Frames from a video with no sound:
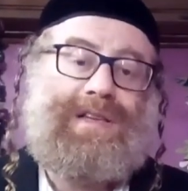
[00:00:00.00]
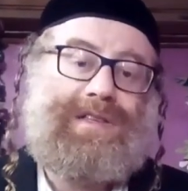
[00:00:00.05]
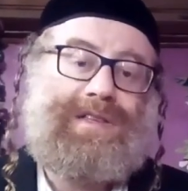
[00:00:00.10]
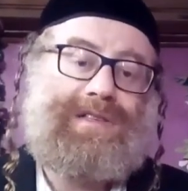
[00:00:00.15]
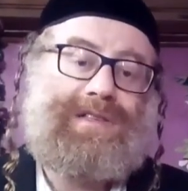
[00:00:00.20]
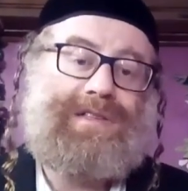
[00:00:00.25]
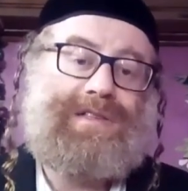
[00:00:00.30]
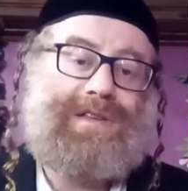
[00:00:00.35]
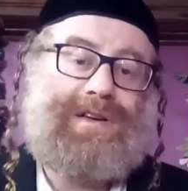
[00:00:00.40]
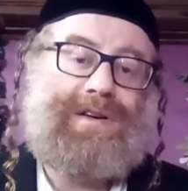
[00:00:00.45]

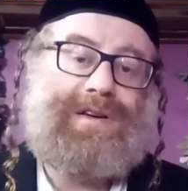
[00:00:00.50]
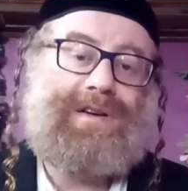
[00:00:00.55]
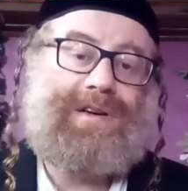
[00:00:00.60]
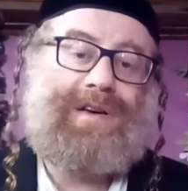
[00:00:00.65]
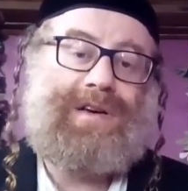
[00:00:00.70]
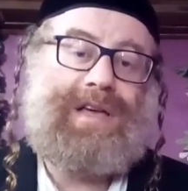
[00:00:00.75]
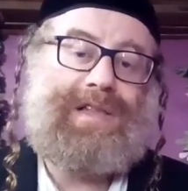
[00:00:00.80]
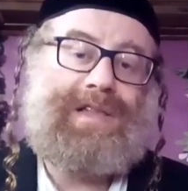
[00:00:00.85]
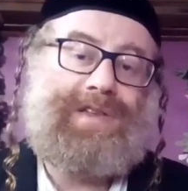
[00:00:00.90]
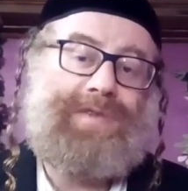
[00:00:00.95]
So
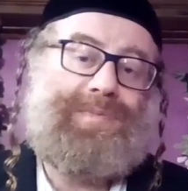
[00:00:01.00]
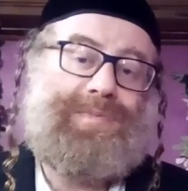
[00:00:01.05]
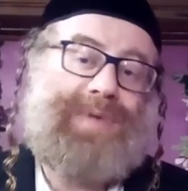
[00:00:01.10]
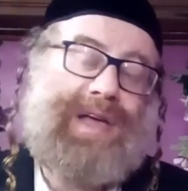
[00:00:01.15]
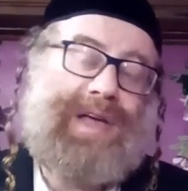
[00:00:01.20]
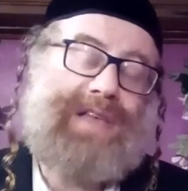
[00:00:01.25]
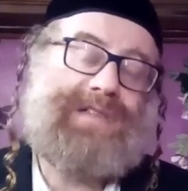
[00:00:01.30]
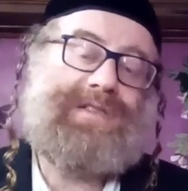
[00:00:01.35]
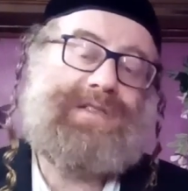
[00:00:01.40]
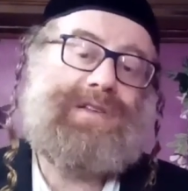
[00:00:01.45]
and you
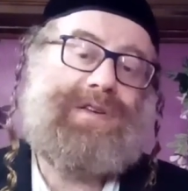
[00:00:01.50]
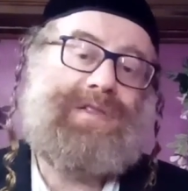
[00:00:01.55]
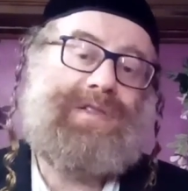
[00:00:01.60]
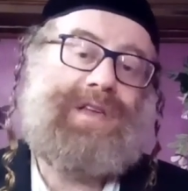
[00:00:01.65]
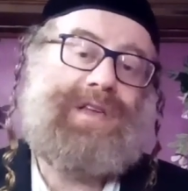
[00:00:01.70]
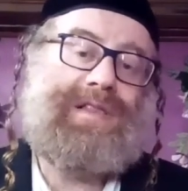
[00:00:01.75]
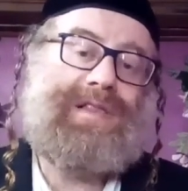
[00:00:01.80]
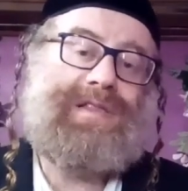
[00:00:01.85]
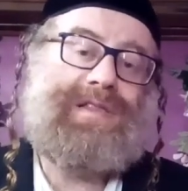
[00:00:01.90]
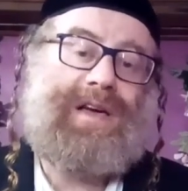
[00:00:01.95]
praise uh,
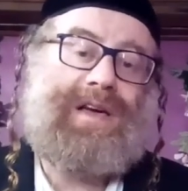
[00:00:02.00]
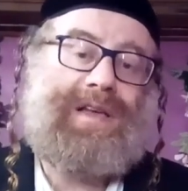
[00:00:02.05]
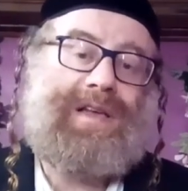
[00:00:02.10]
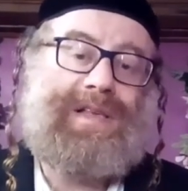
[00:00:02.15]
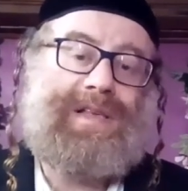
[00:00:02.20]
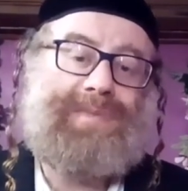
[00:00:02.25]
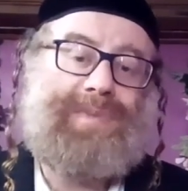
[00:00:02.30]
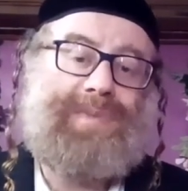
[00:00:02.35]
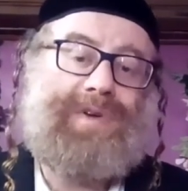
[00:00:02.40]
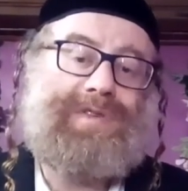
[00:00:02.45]
that uh,
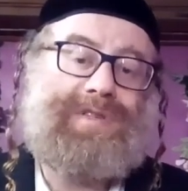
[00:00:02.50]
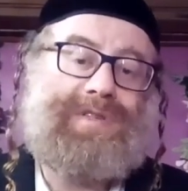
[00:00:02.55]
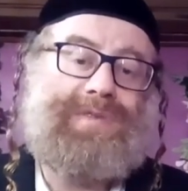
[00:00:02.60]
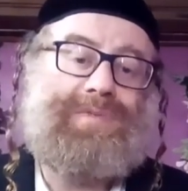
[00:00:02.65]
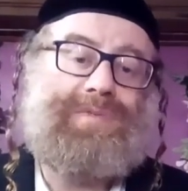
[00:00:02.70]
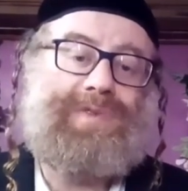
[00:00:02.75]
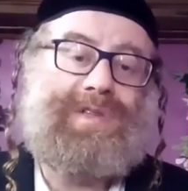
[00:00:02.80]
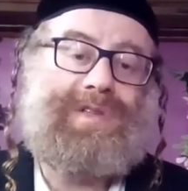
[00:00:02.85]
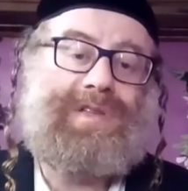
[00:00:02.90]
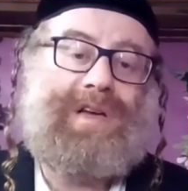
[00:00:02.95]
that
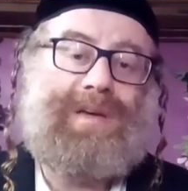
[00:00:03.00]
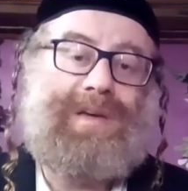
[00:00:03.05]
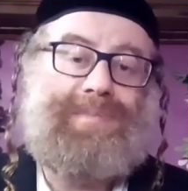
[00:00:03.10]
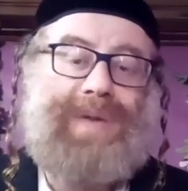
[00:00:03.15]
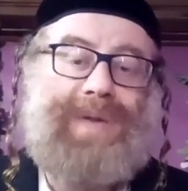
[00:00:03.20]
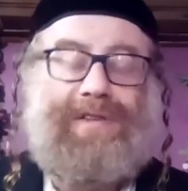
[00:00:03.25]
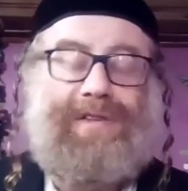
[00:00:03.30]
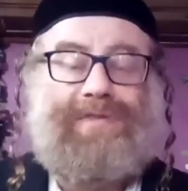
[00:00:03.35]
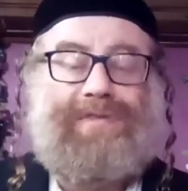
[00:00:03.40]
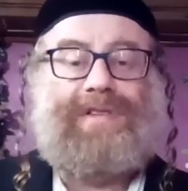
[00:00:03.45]
person would uh,
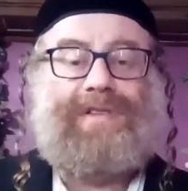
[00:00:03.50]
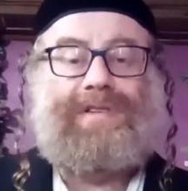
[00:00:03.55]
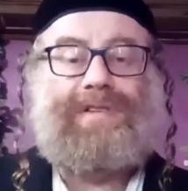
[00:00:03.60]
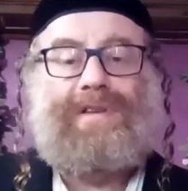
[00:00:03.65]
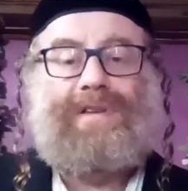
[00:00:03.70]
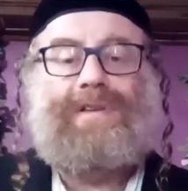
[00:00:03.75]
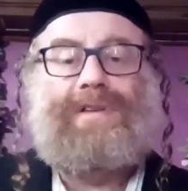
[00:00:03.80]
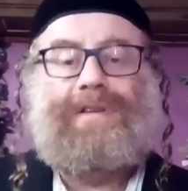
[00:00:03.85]
benefit.